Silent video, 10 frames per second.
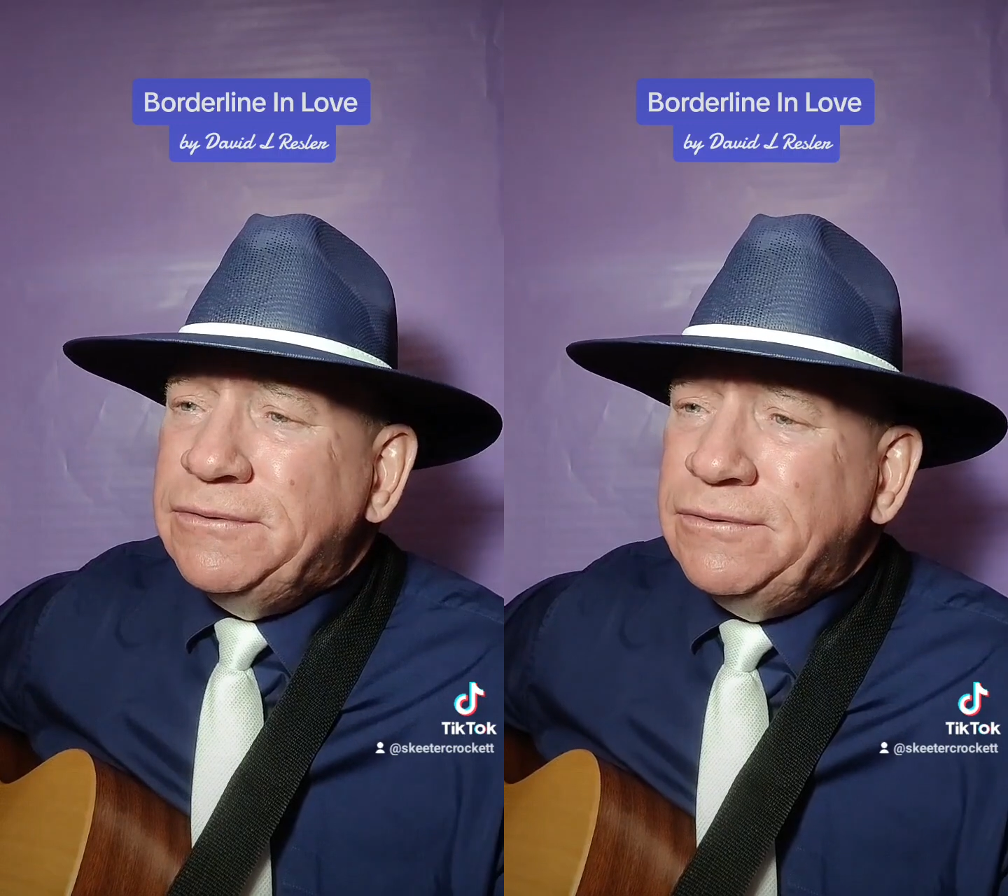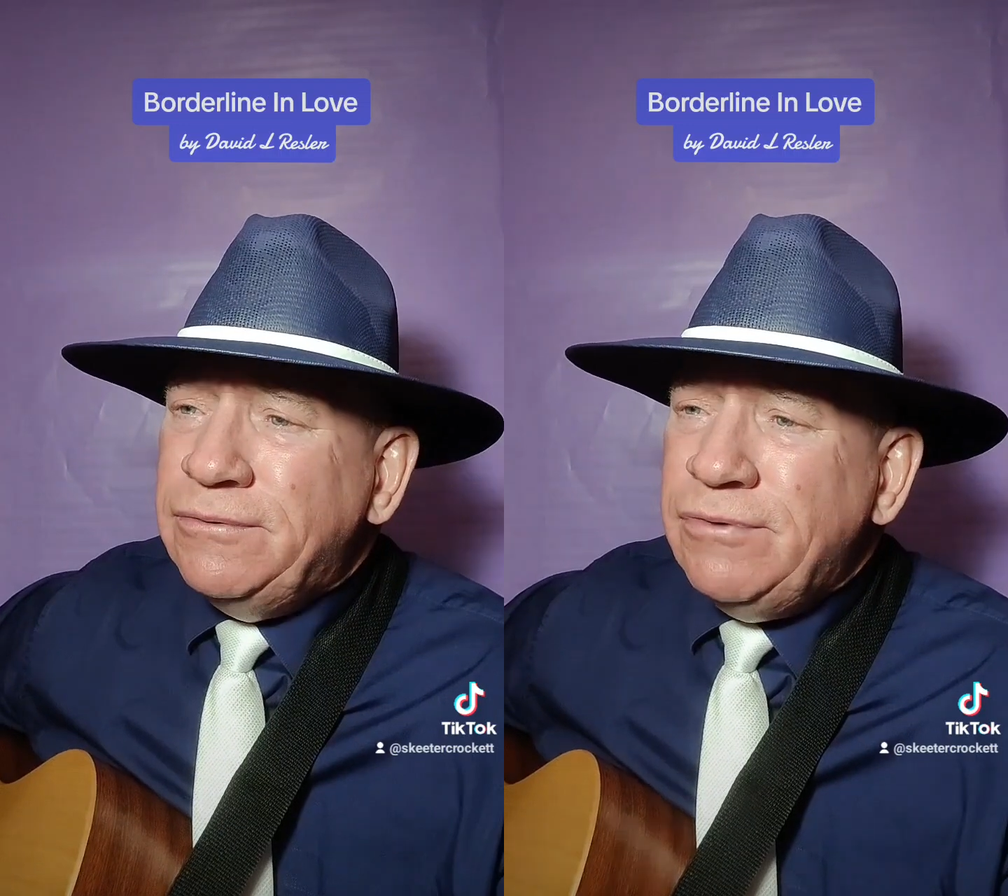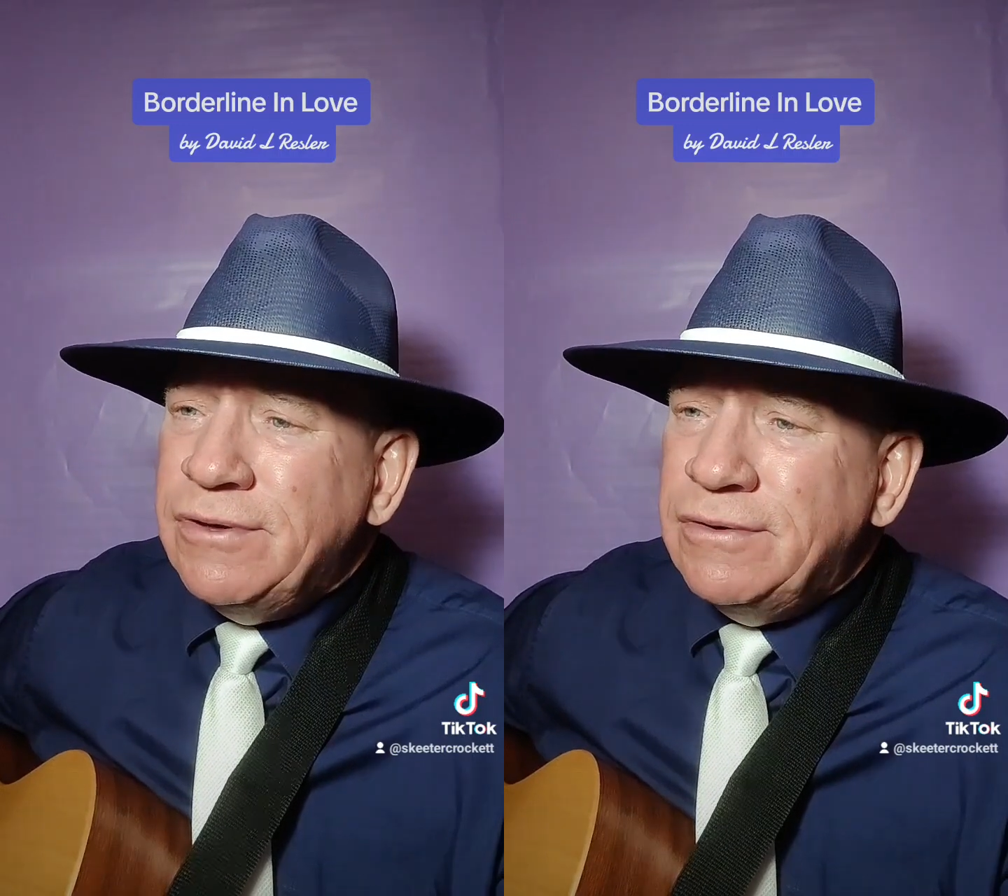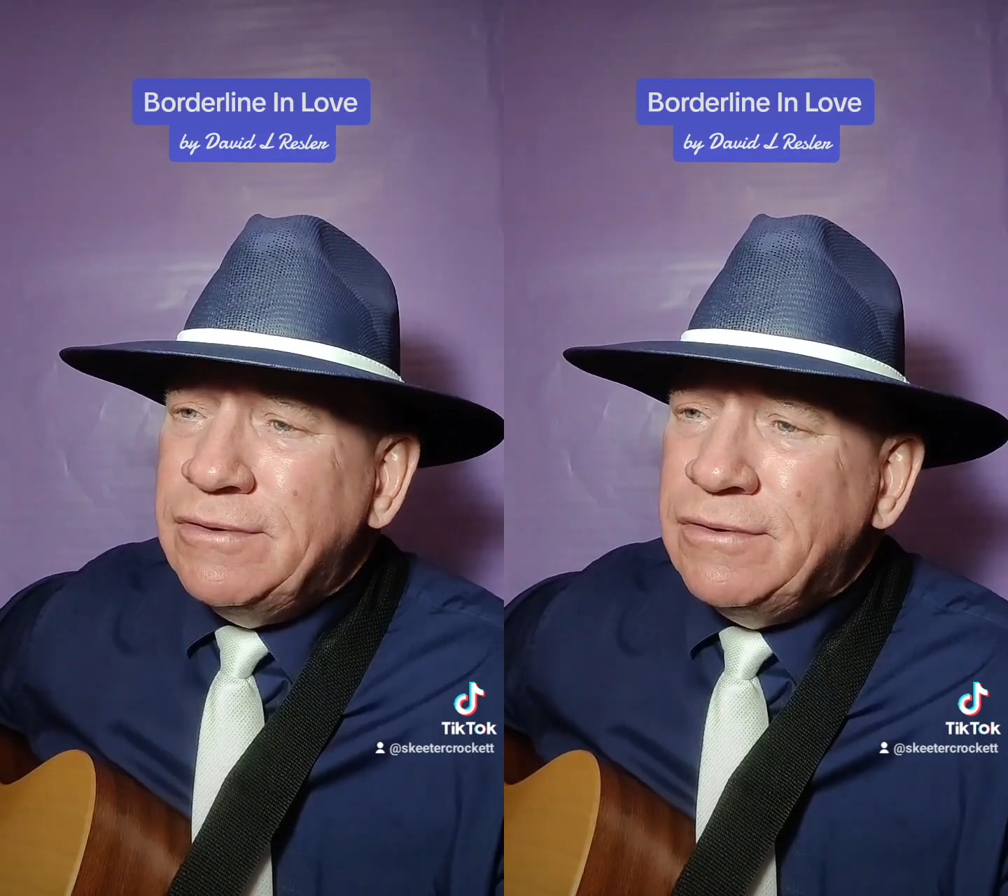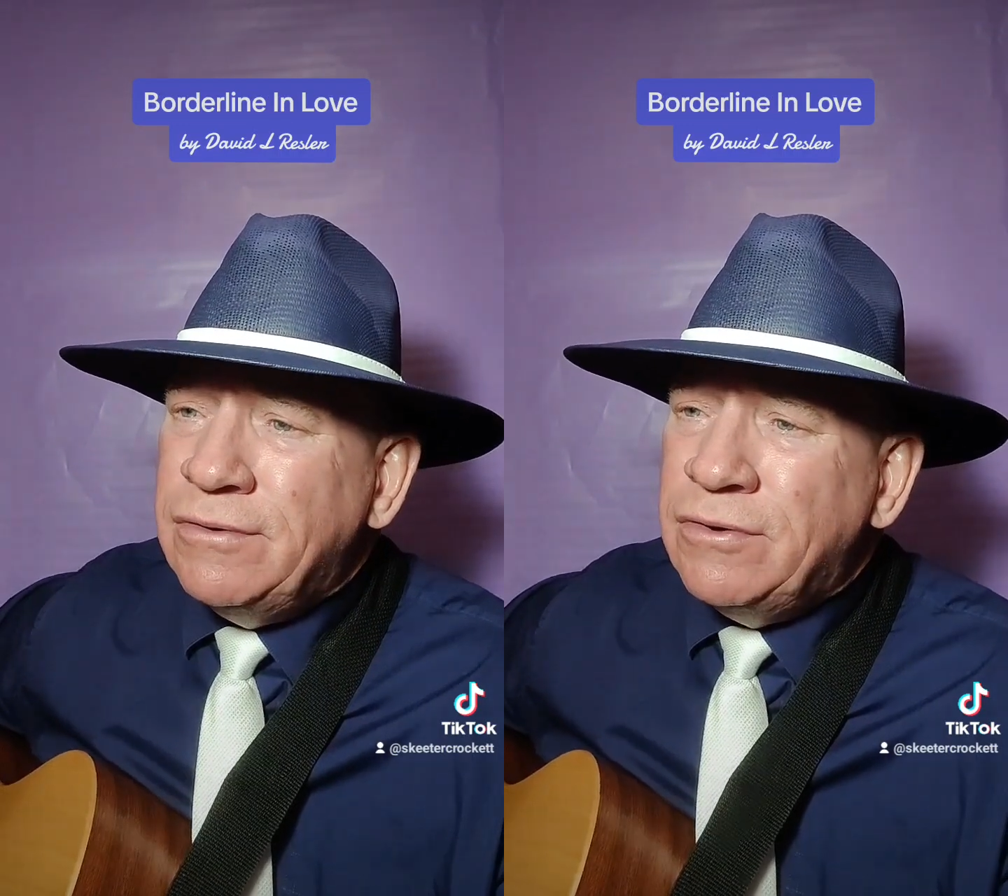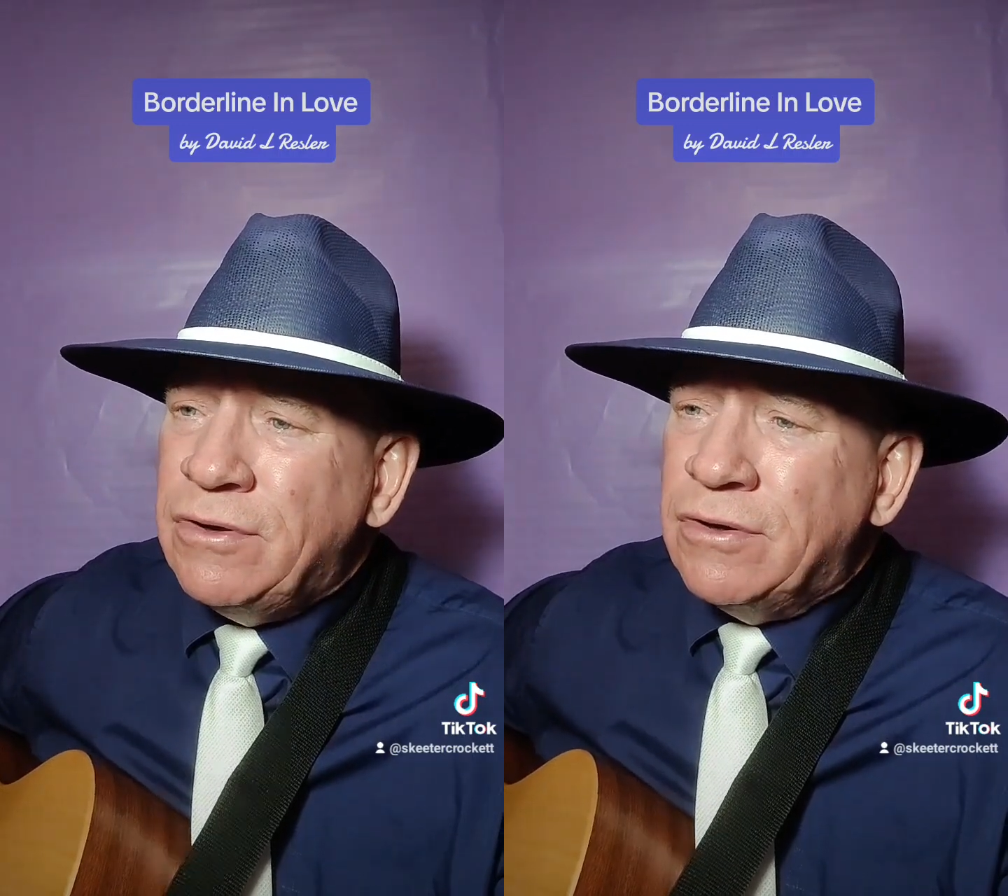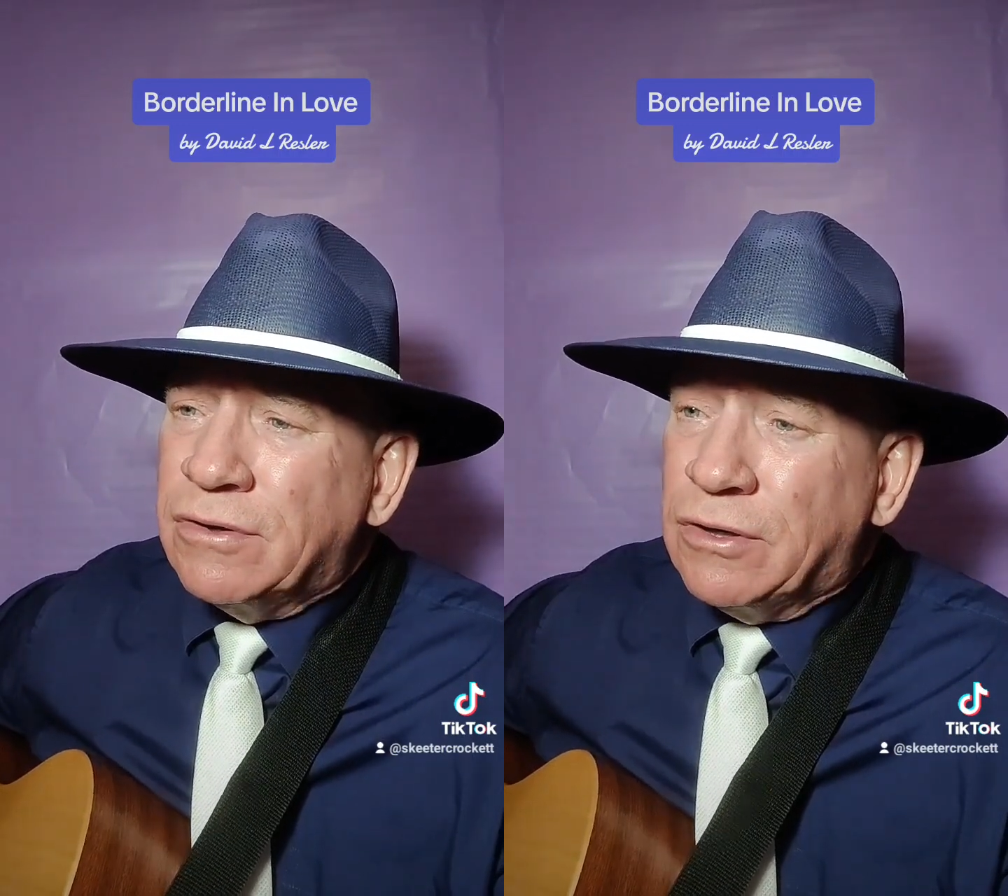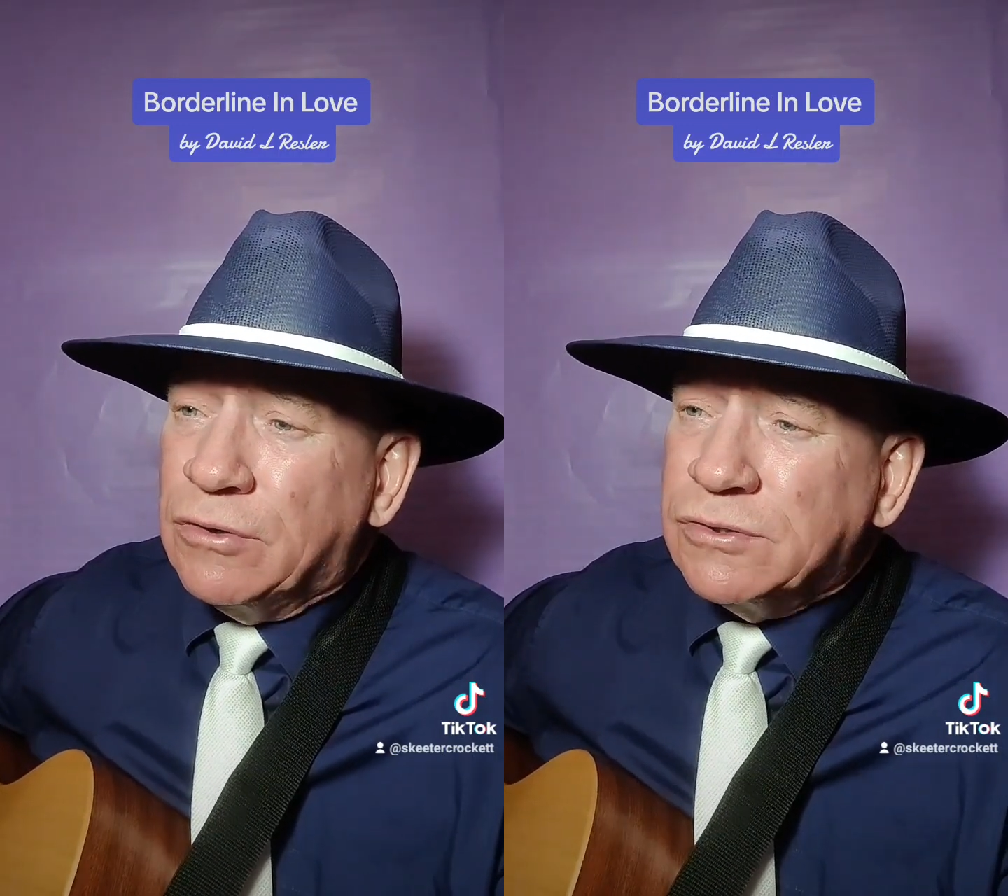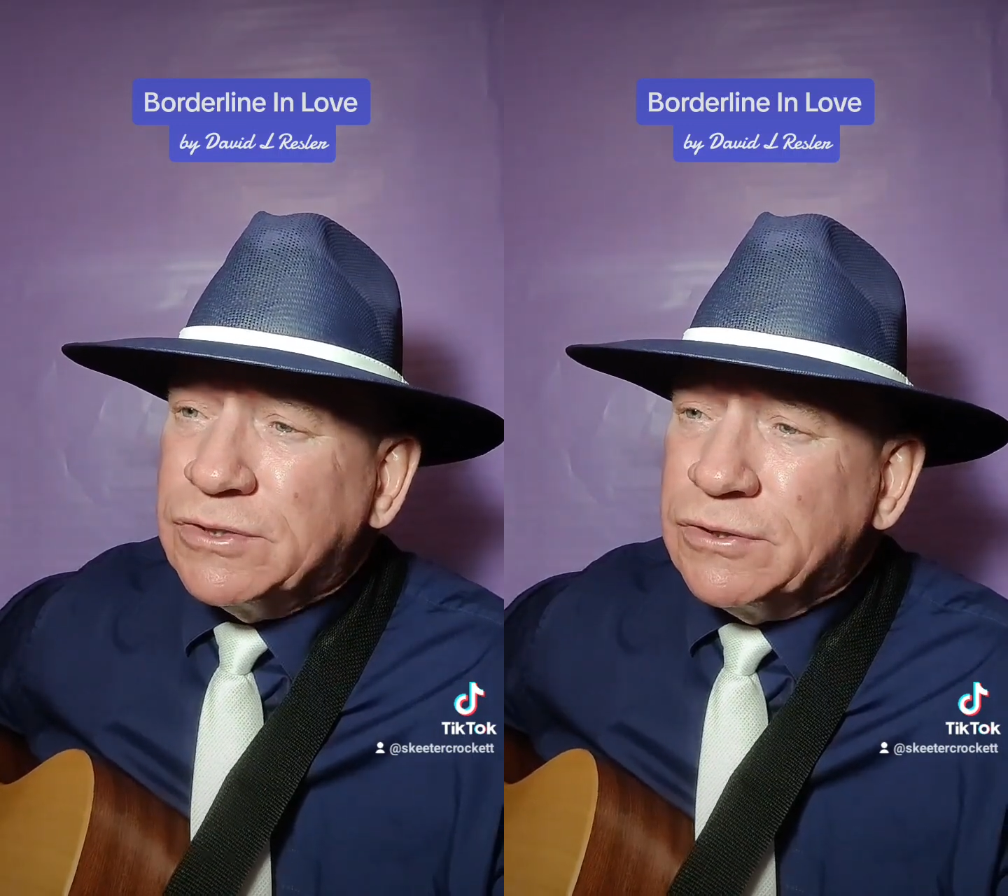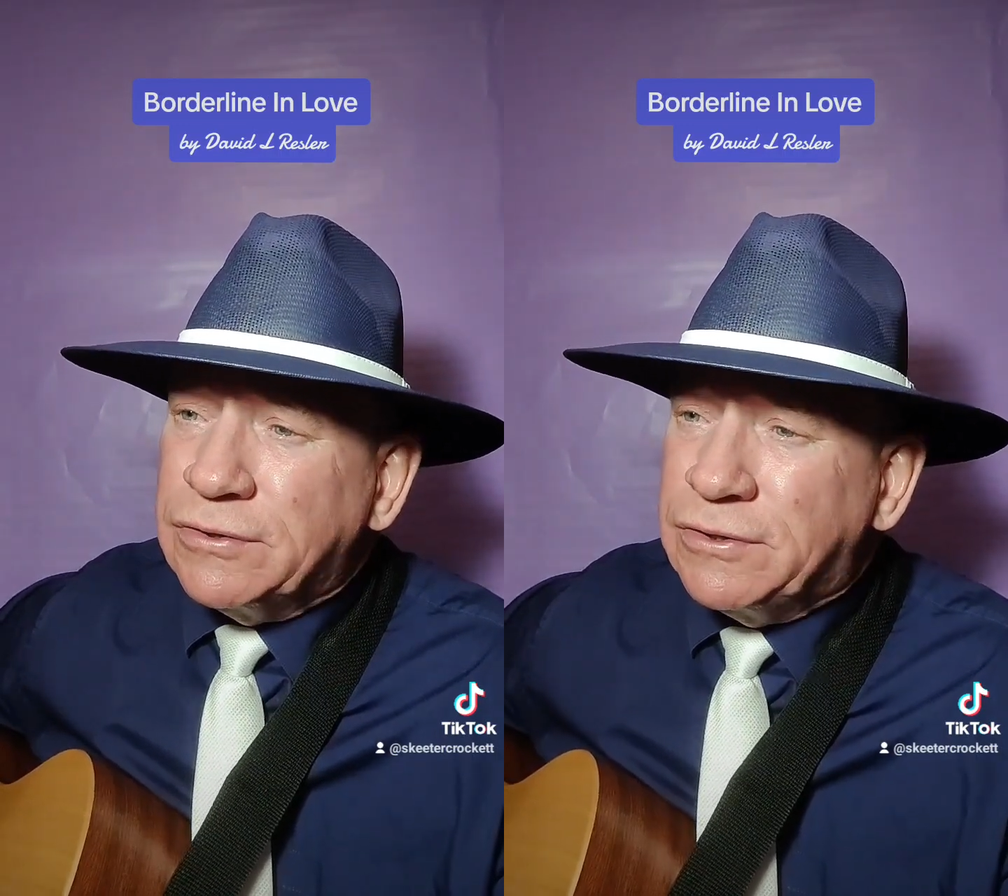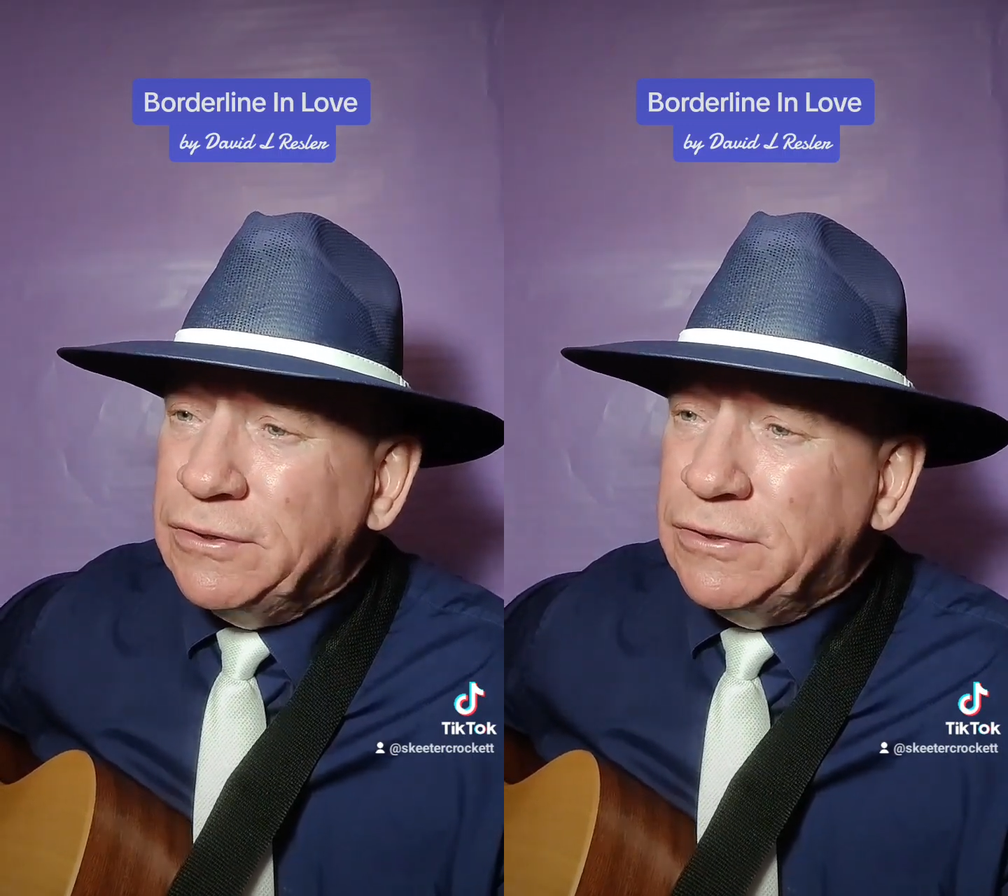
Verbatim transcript: you closer